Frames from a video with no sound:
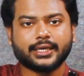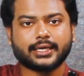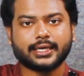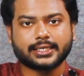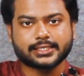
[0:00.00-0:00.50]

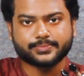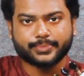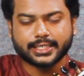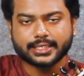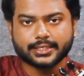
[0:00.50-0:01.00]
It is
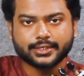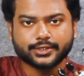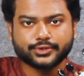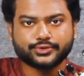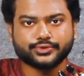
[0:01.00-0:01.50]
better
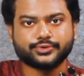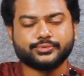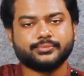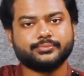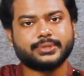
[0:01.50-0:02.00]

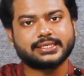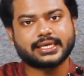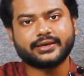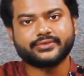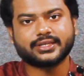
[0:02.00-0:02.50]
to be
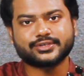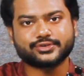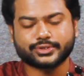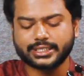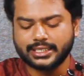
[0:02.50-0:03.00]
safe than
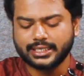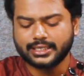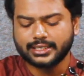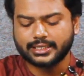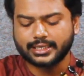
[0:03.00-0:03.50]
sorry
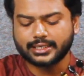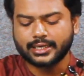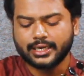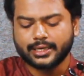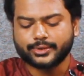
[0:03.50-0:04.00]
later,